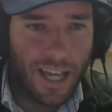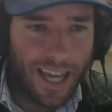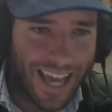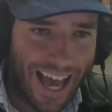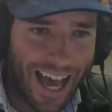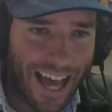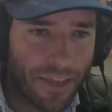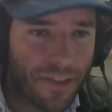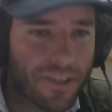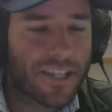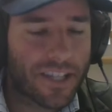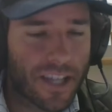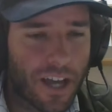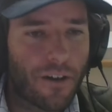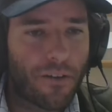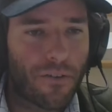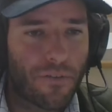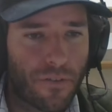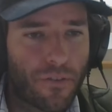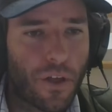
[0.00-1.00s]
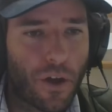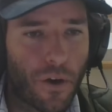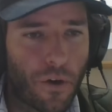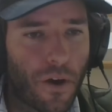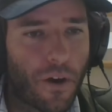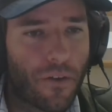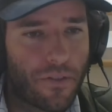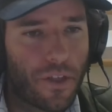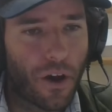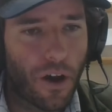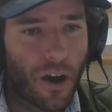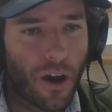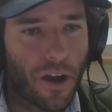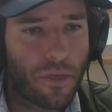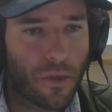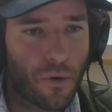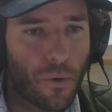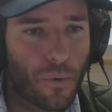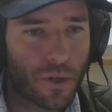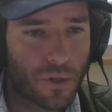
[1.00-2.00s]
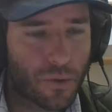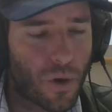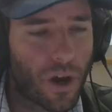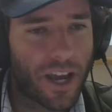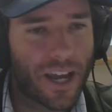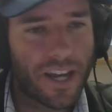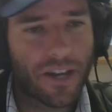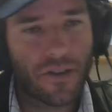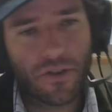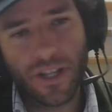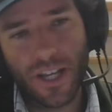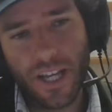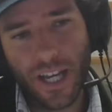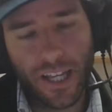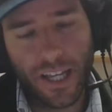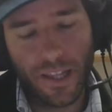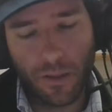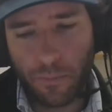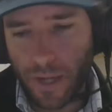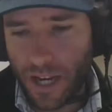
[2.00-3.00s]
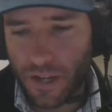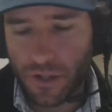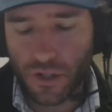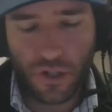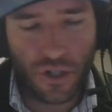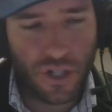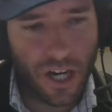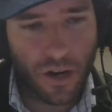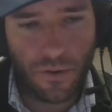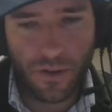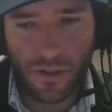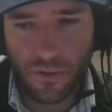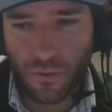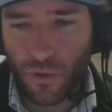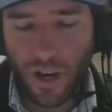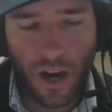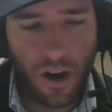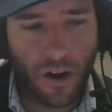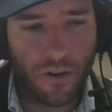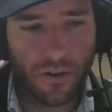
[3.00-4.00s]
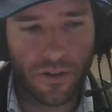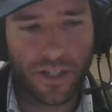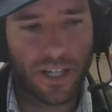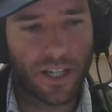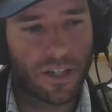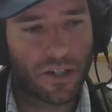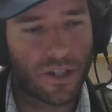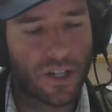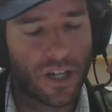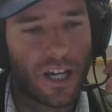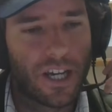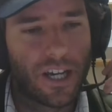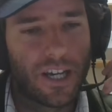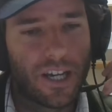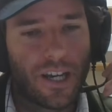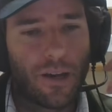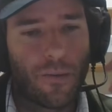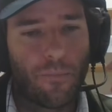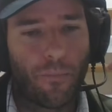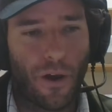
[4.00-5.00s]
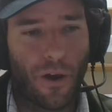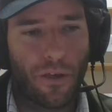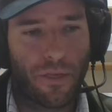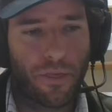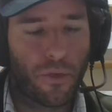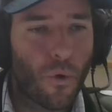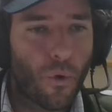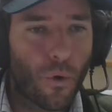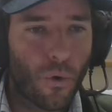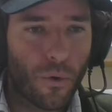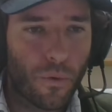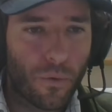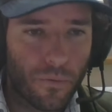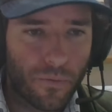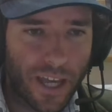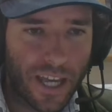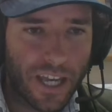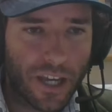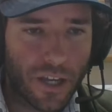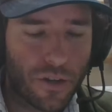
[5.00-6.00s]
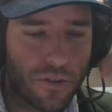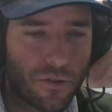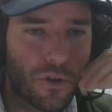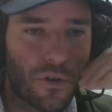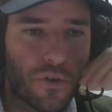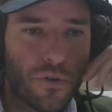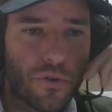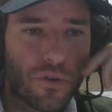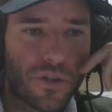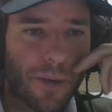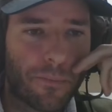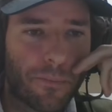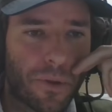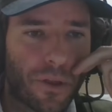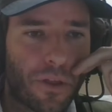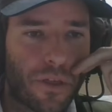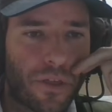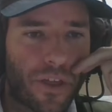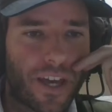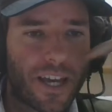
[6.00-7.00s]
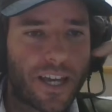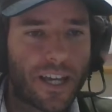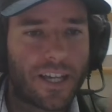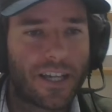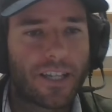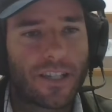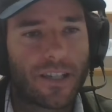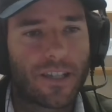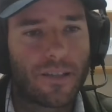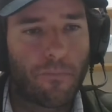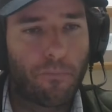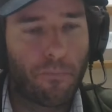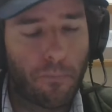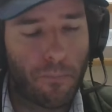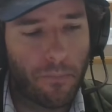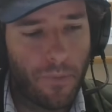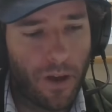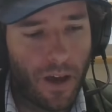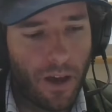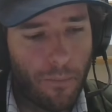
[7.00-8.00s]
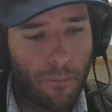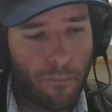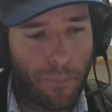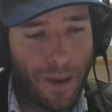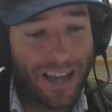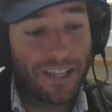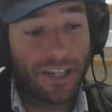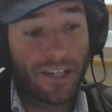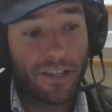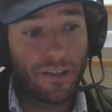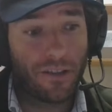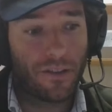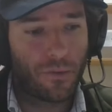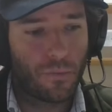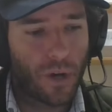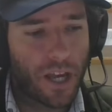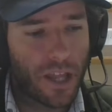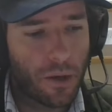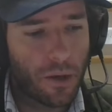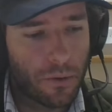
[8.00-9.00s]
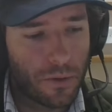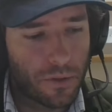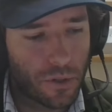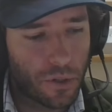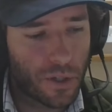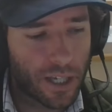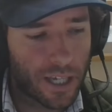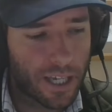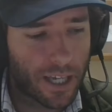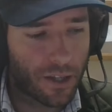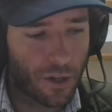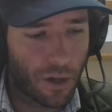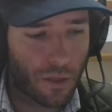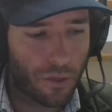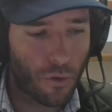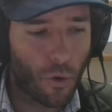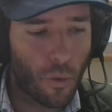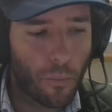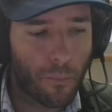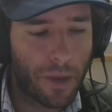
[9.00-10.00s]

had stuff that I thought was quite interesting, and the Pacha cherries and all the heritage. But I thought they could do some of the things better than the way they were doing it. And I thought